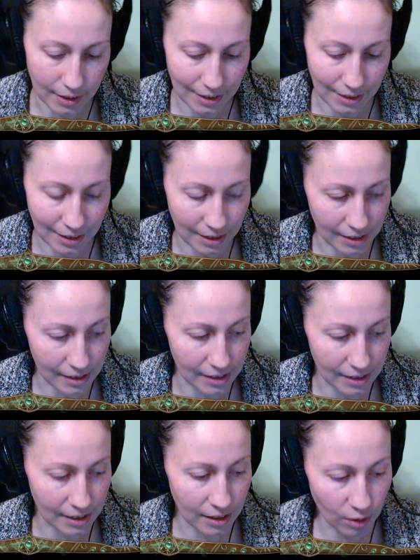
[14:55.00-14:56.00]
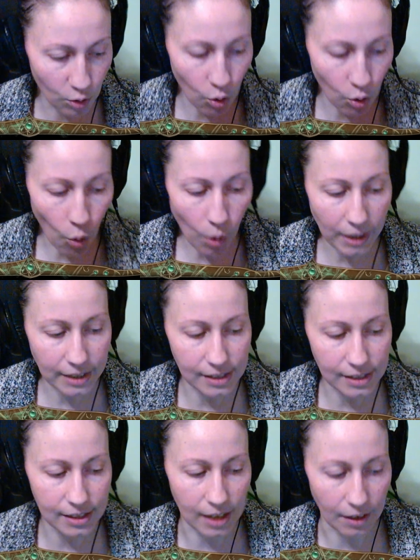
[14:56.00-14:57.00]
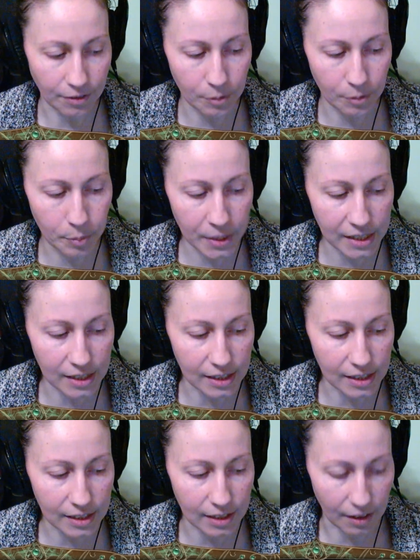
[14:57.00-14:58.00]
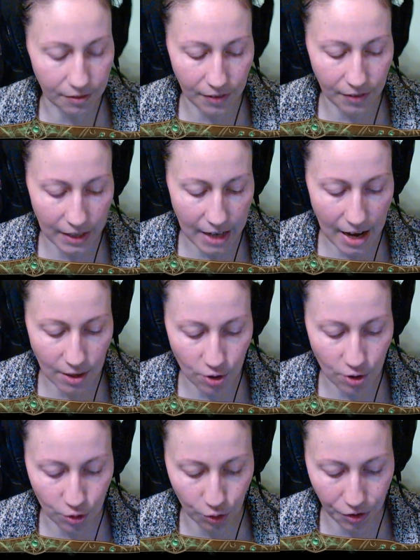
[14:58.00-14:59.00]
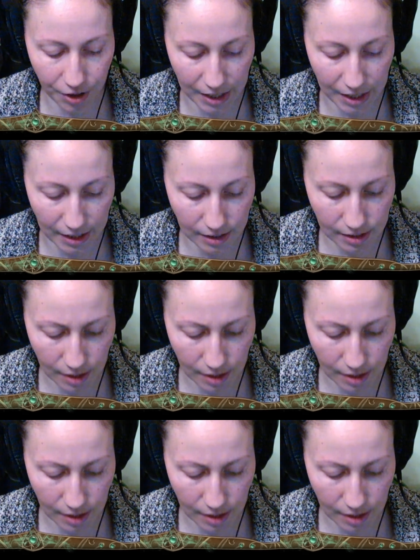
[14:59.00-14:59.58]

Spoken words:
the coin stuff, business stuff, financial things.